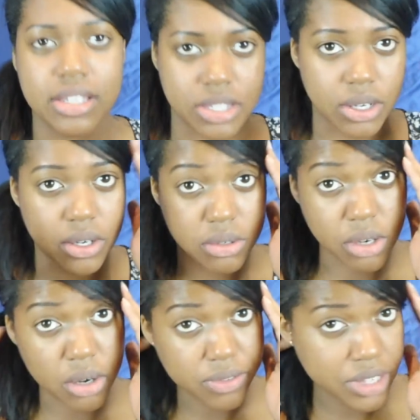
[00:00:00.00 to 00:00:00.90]
So
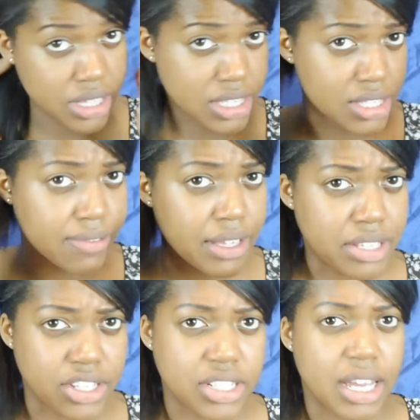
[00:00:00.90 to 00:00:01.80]
hopefully this
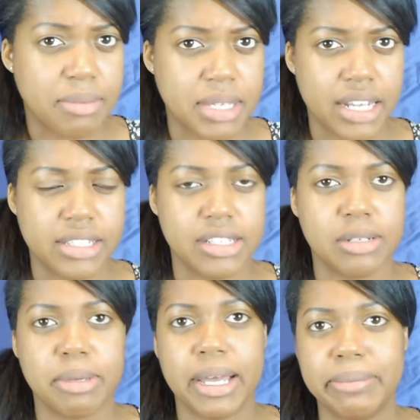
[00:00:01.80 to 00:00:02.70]
foundation helps out a
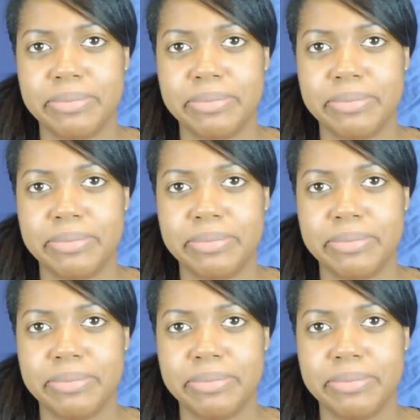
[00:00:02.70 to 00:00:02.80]
little bit.